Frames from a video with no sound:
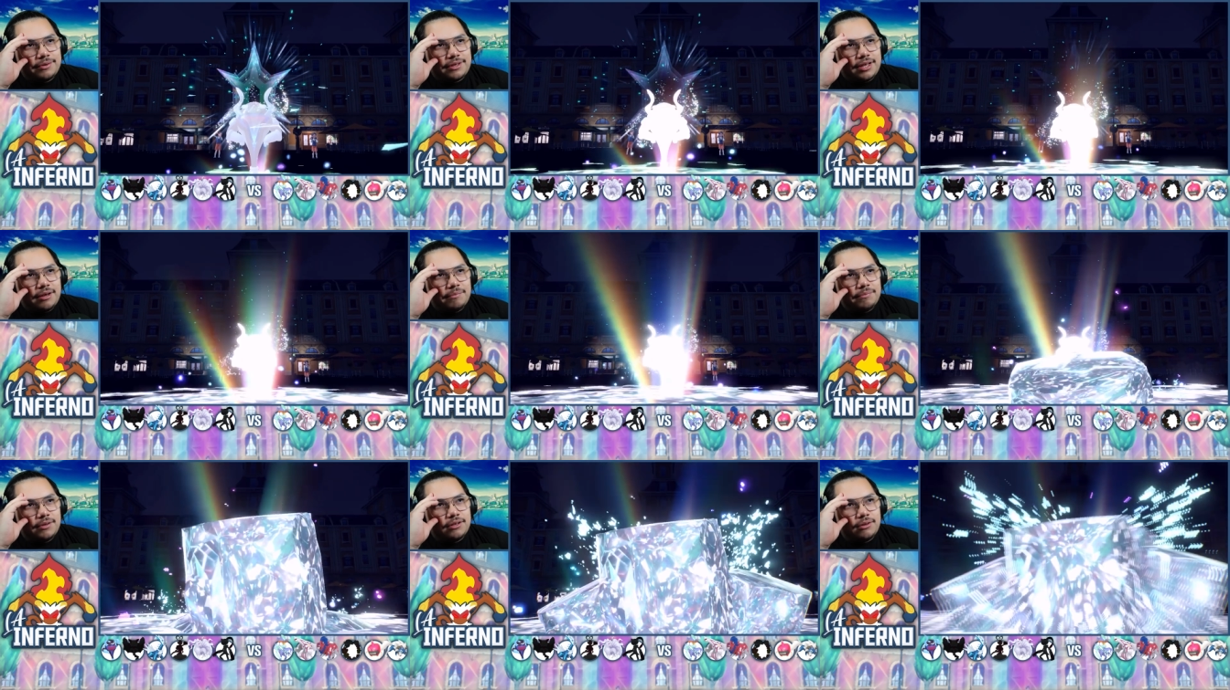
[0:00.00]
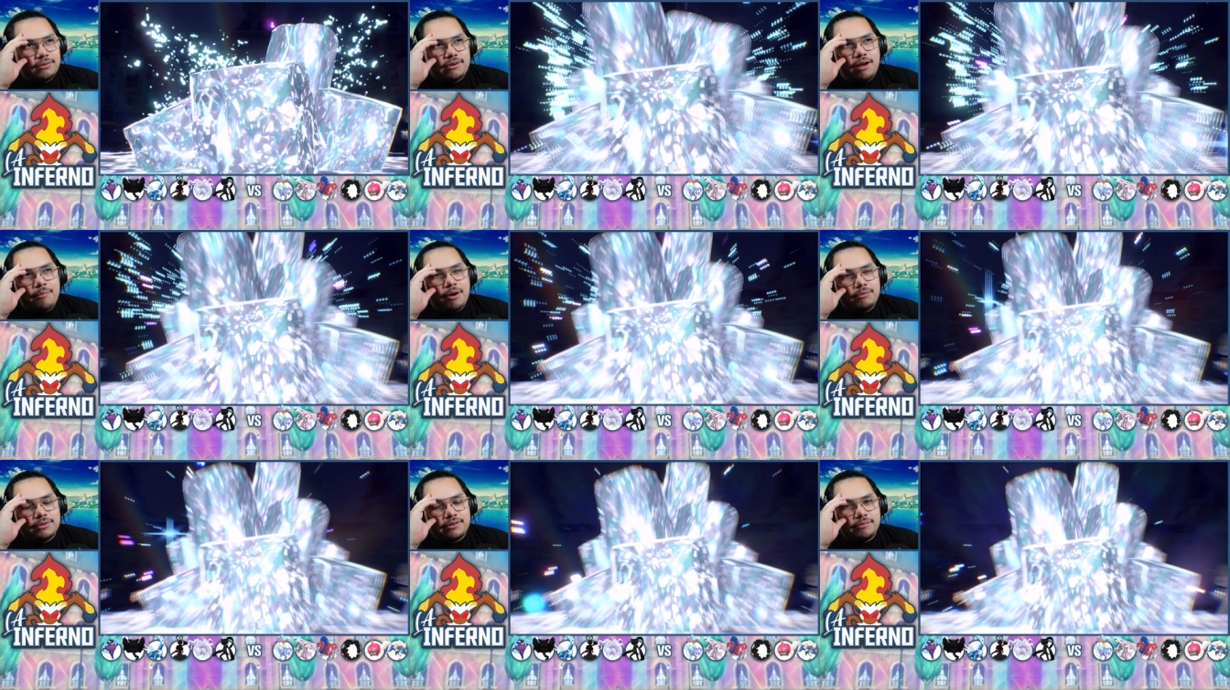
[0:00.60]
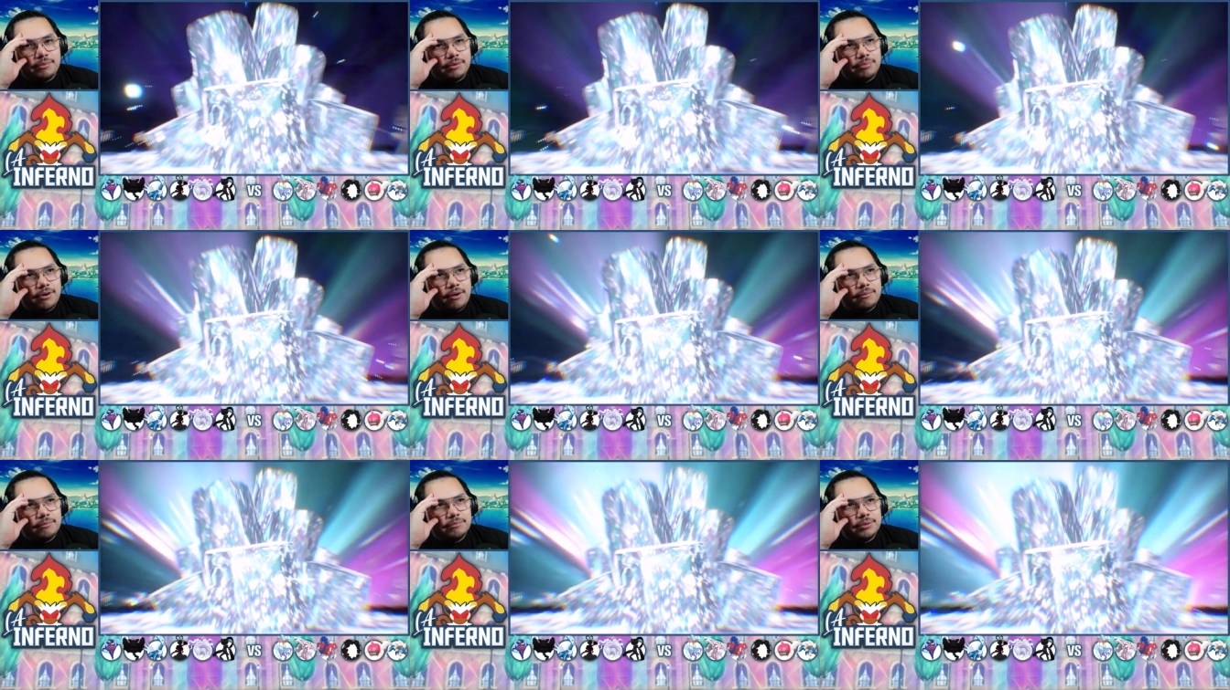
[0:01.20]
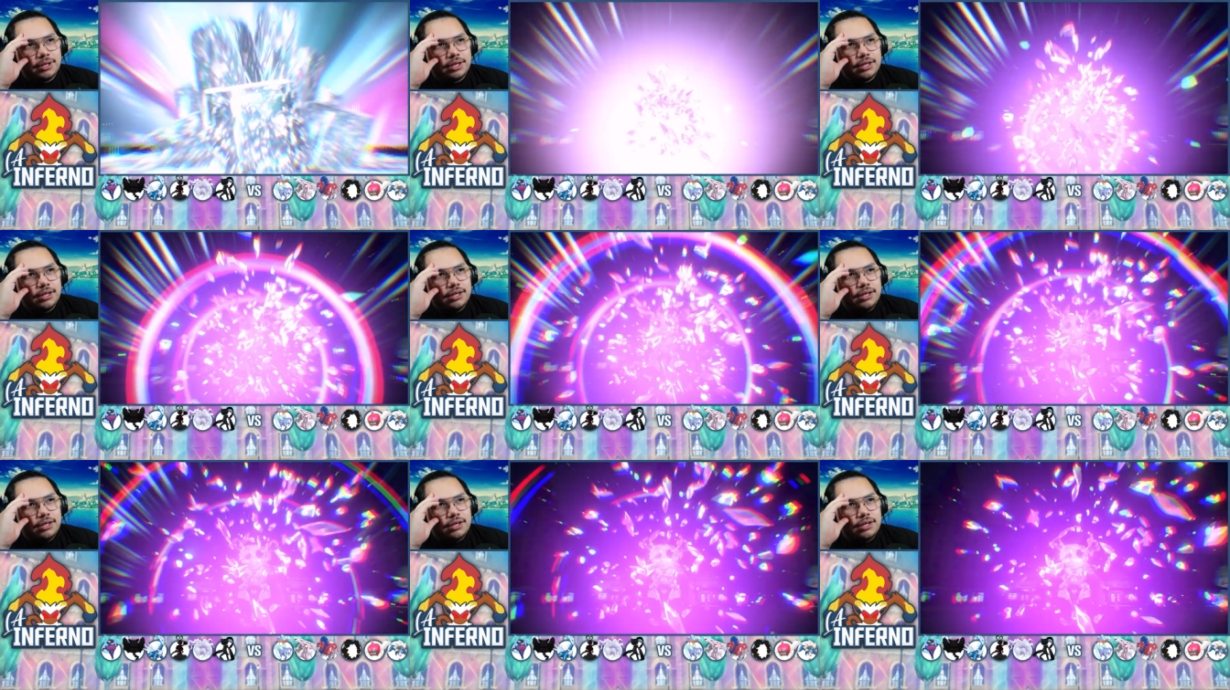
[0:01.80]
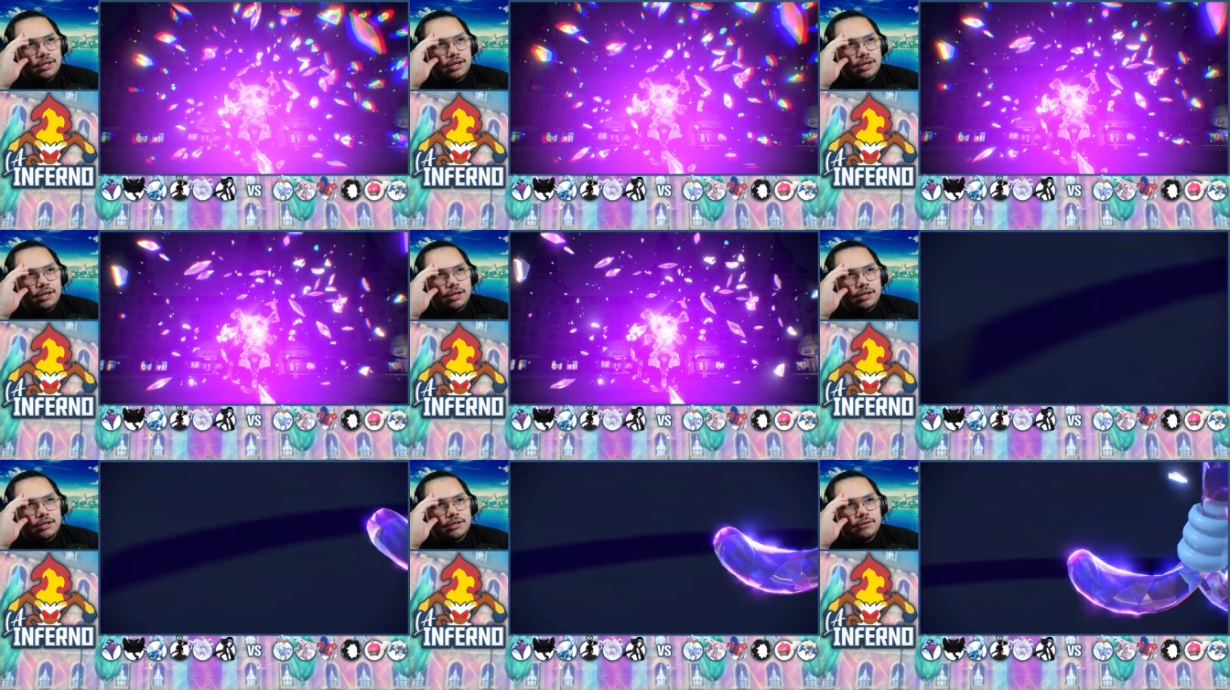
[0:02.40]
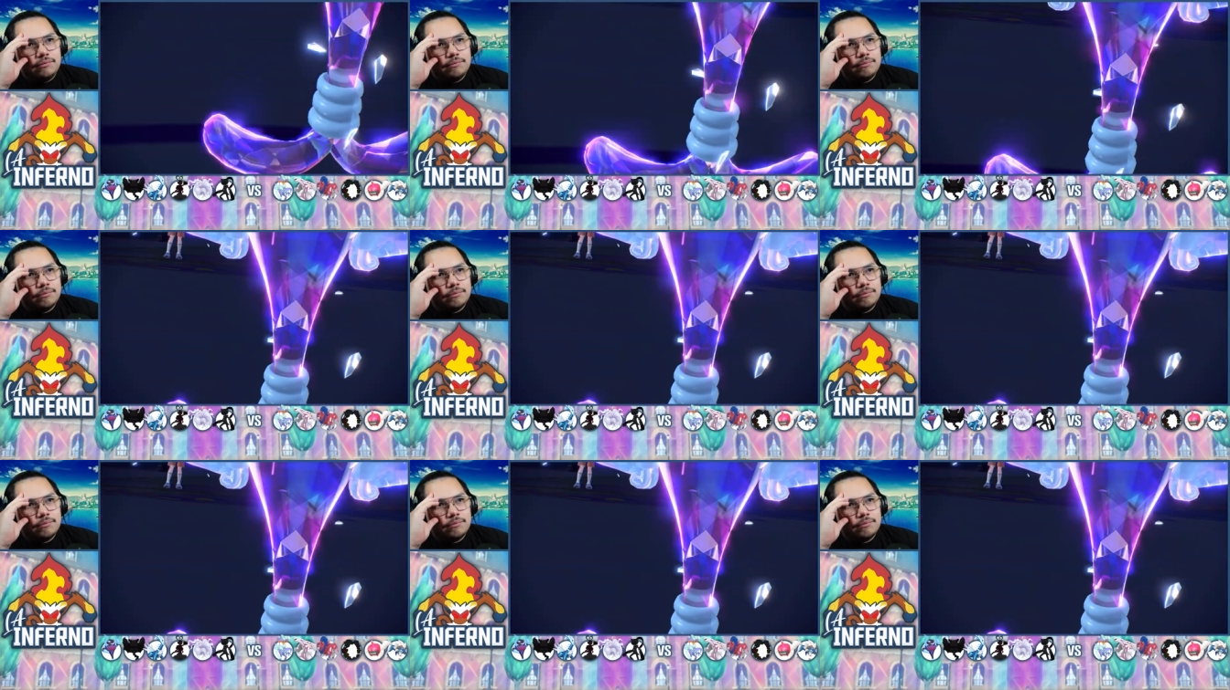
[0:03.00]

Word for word: Step. The close combat would still be a problem, but um,